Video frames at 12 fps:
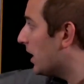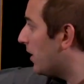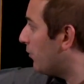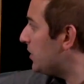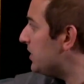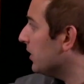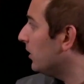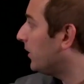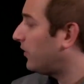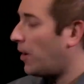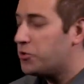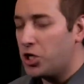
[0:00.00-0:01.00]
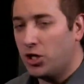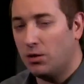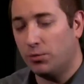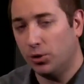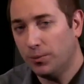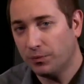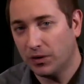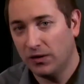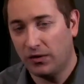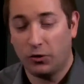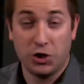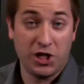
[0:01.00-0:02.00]
Every single exception number
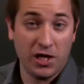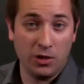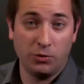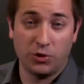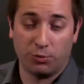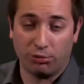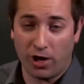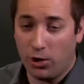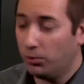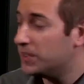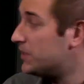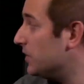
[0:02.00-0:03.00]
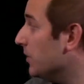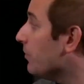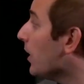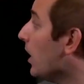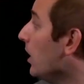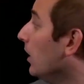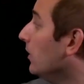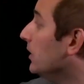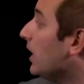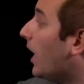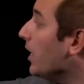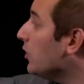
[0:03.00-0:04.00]
is associated with a priority.
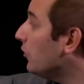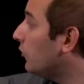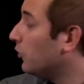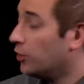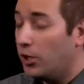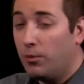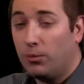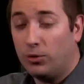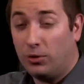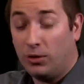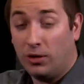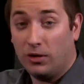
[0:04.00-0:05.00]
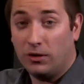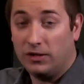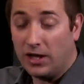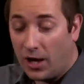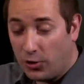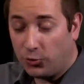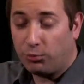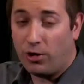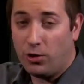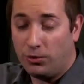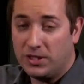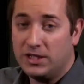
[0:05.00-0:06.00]
The highest
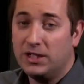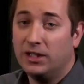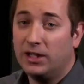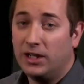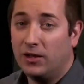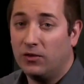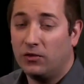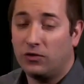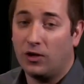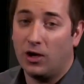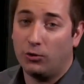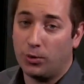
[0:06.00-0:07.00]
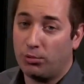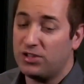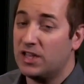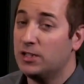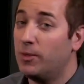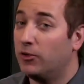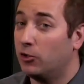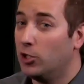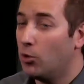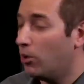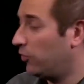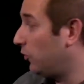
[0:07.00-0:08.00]
priority is represented by the
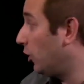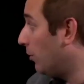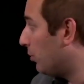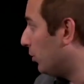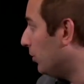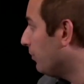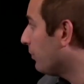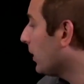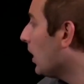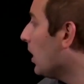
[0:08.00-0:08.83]
lowest number,